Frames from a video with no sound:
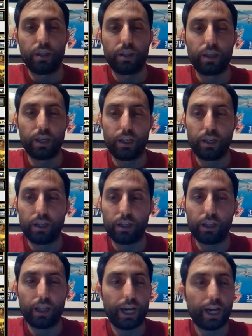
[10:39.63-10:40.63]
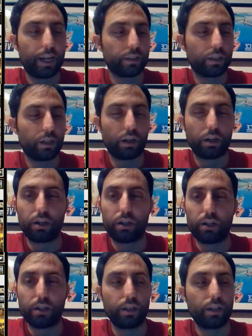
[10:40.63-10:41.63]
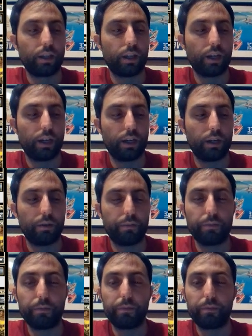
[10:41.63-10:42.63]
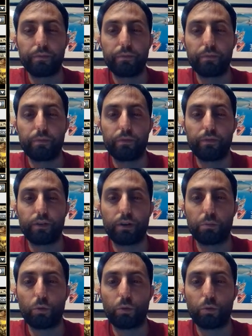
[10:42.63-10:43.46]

The last card from